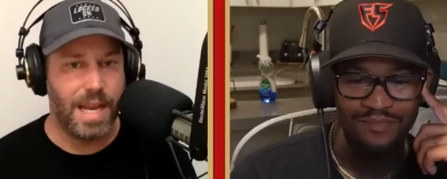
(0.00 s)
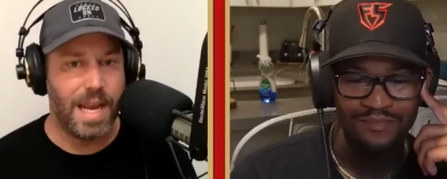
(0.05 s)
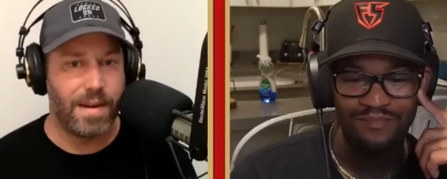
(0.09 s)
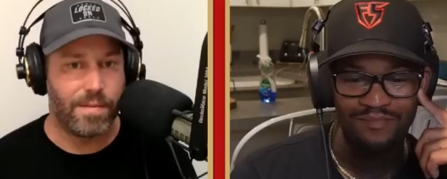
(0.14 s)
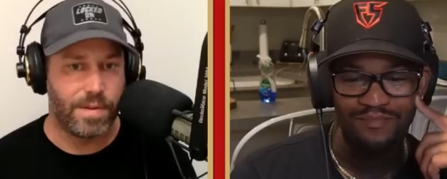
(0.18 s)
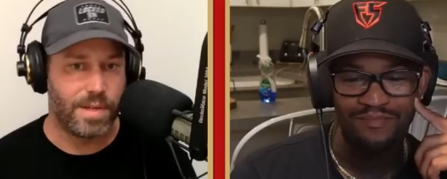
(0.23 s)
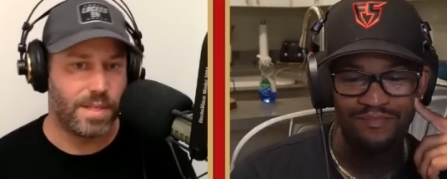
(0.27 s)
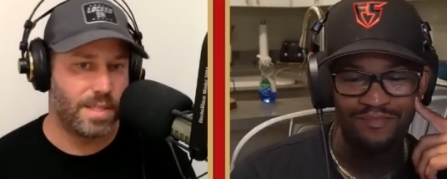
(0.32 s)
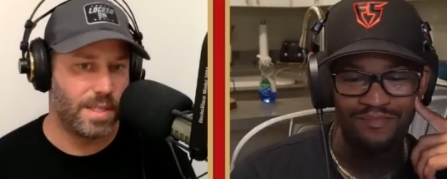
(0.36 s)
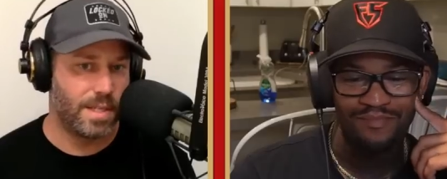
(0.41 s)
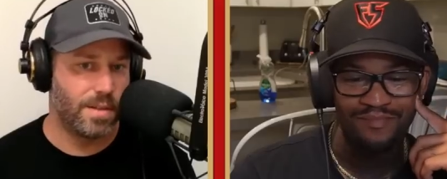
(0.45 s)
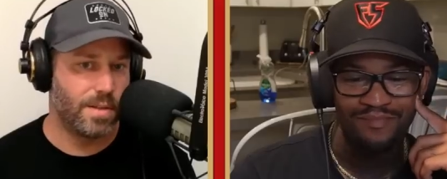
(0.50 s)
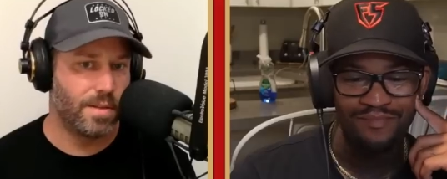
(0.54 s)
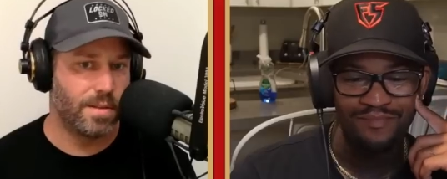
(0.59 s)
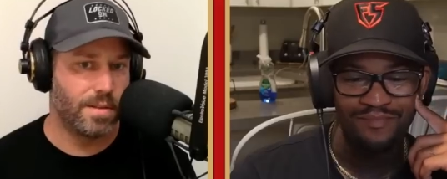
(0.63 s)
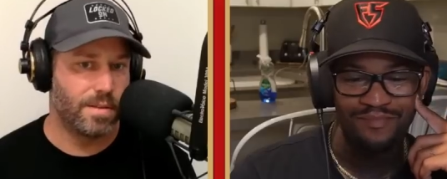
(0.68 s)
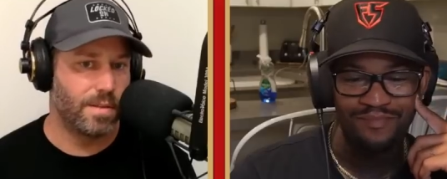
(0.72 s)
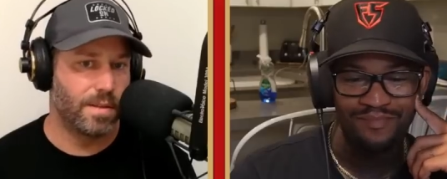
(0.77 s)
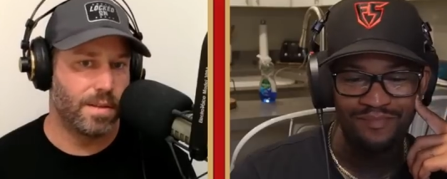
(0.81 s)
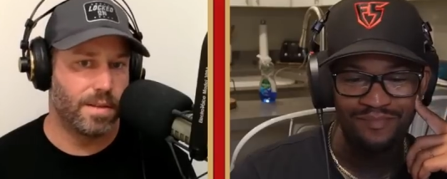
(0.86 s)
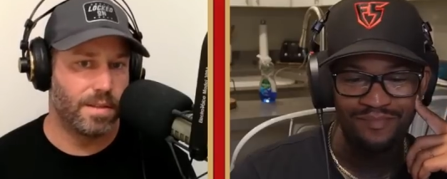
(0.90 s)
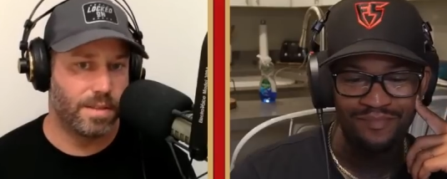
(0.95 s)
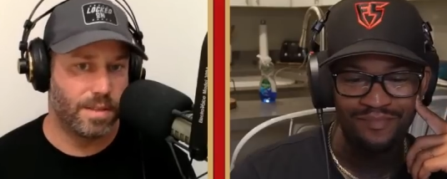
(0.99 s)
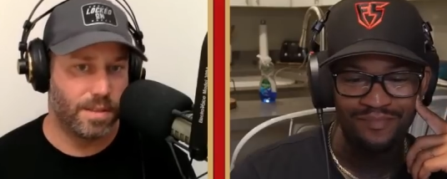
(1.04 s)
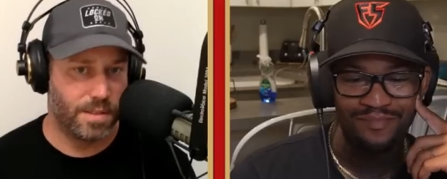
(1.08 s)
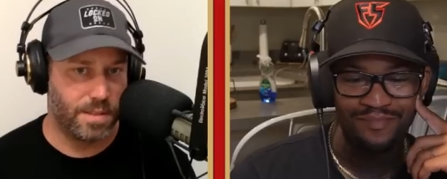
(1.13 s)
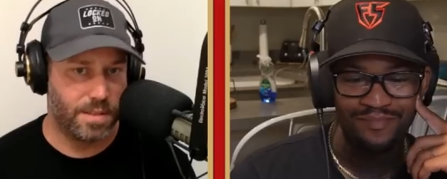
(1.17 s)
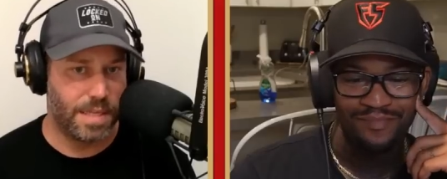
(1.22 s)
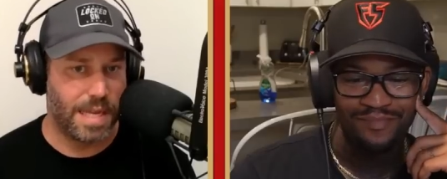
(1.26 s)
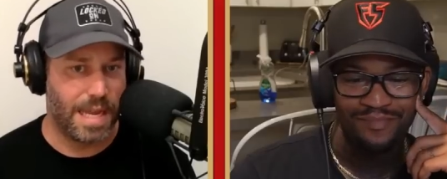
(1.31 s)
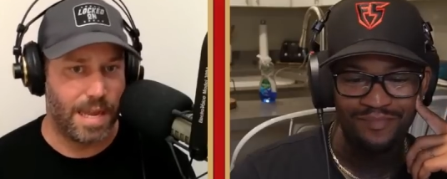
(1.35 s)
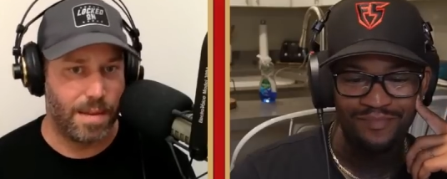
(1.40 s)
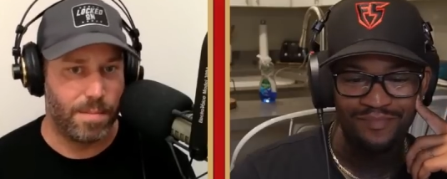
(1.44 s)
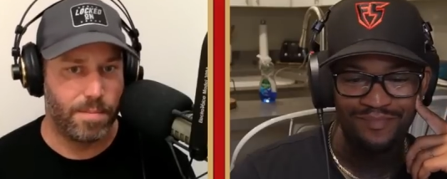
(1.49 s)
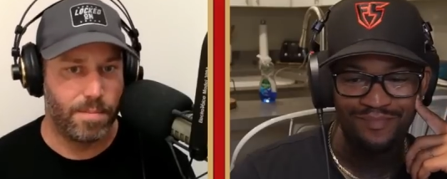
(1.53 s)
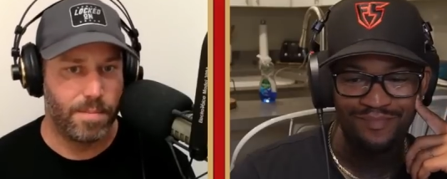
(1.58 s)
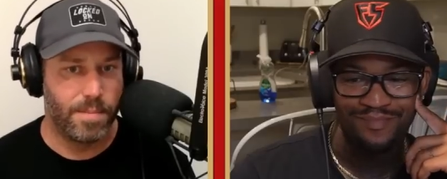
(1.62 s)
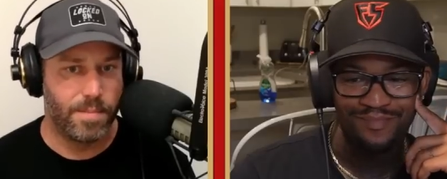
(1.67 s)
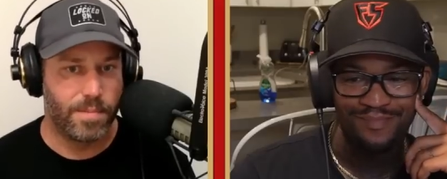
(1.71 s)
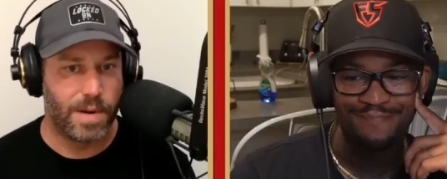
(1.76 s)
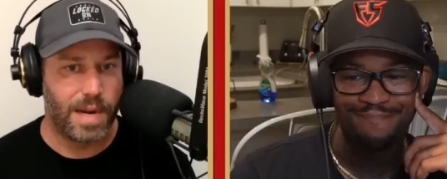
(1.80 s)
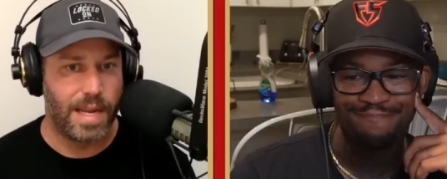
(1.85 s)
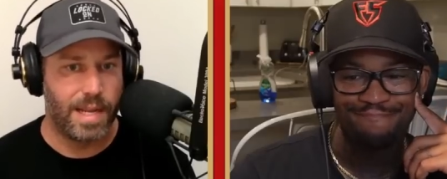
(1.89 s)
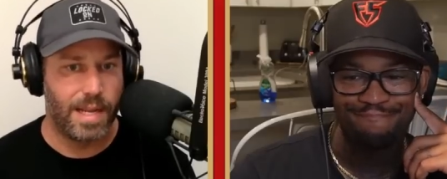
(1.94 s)
Speaker 1: every single time
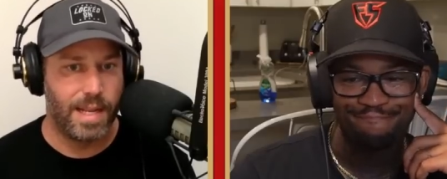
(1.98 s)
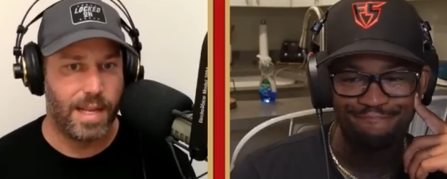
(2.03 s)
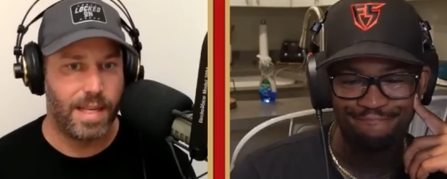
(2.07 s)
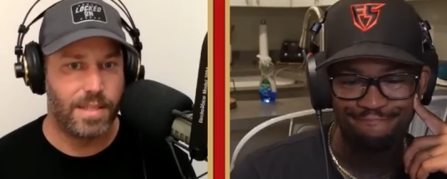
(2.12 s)
right?